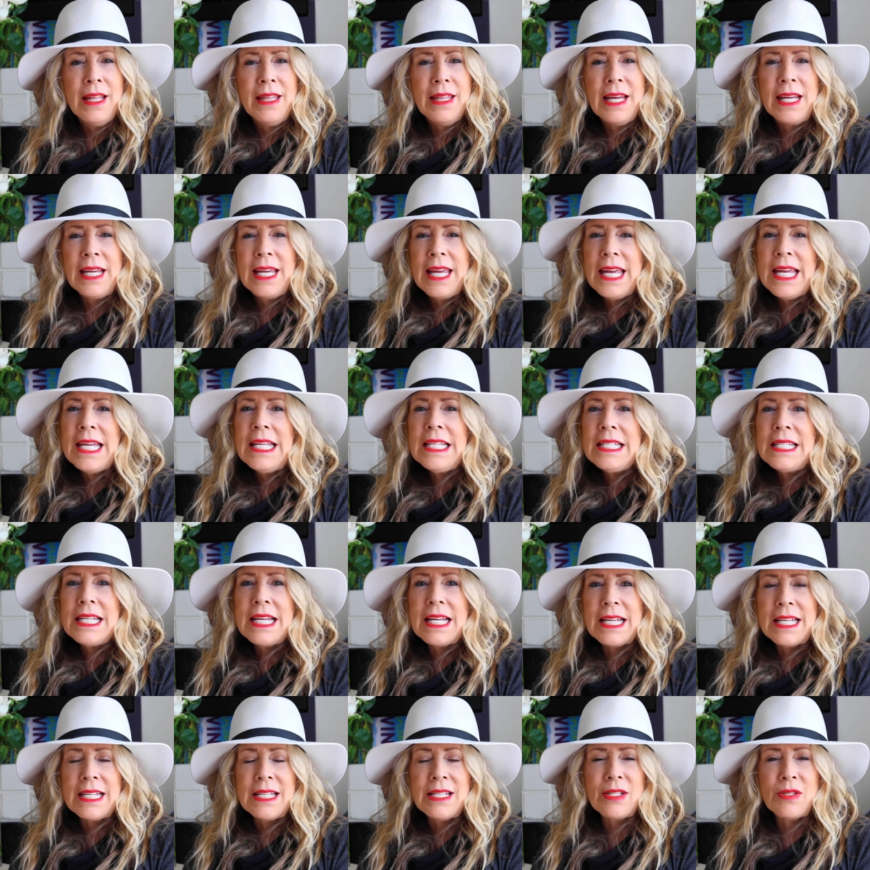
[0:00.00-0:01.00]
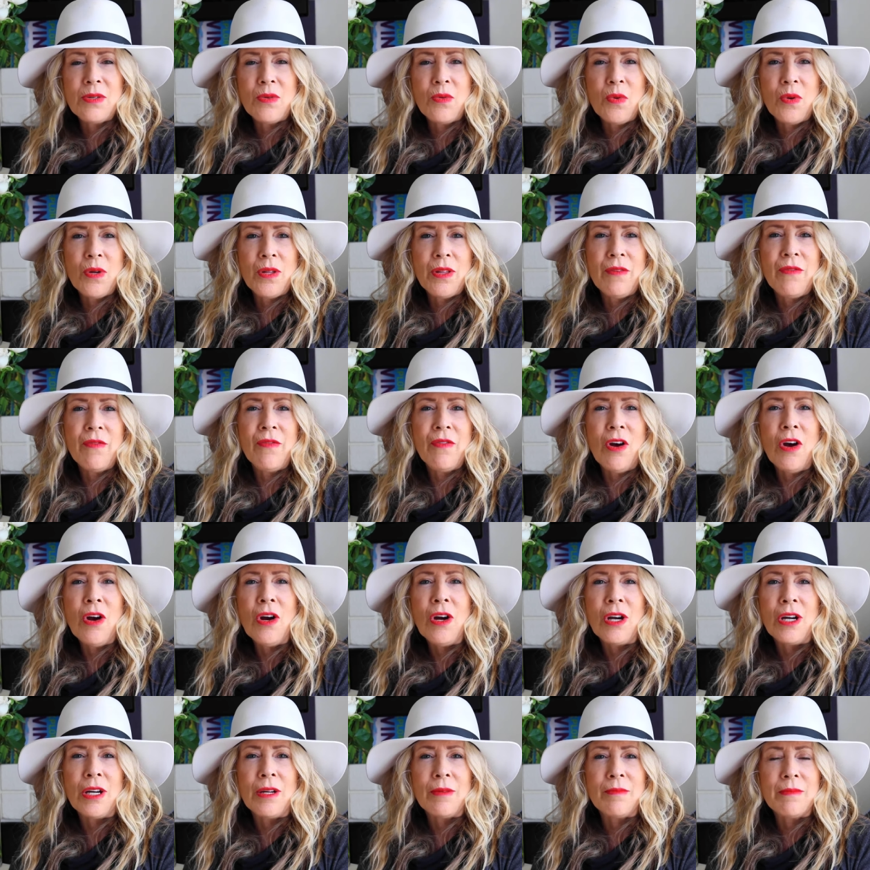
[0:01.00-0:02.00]
the quintas or the
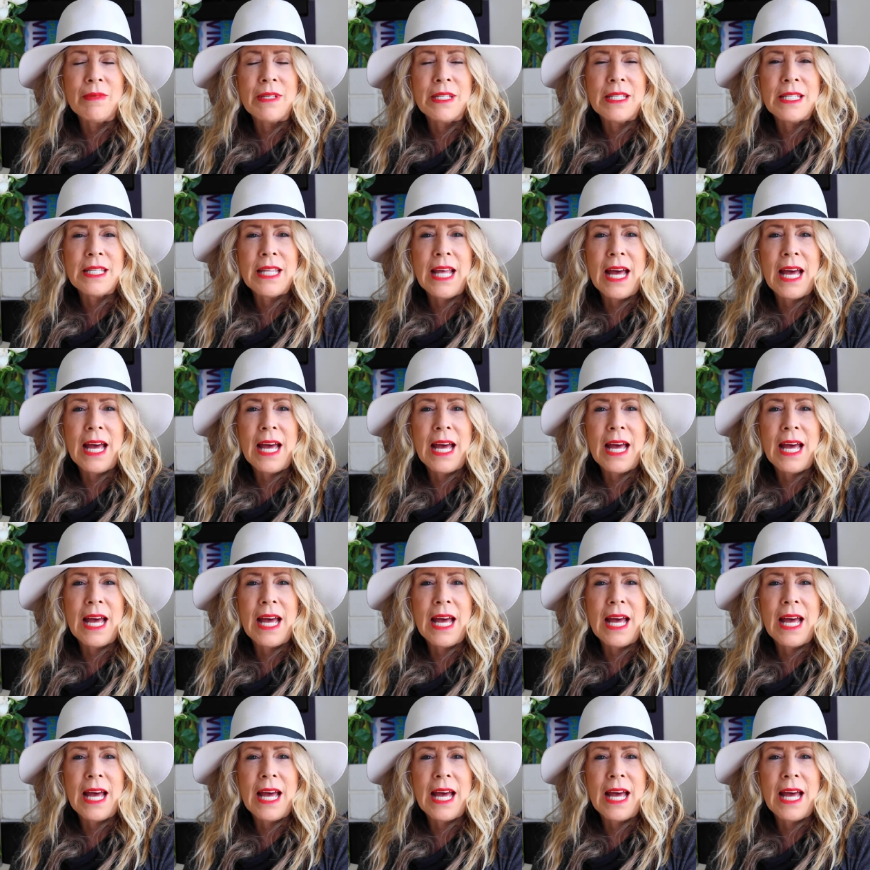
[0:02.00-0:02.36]
farms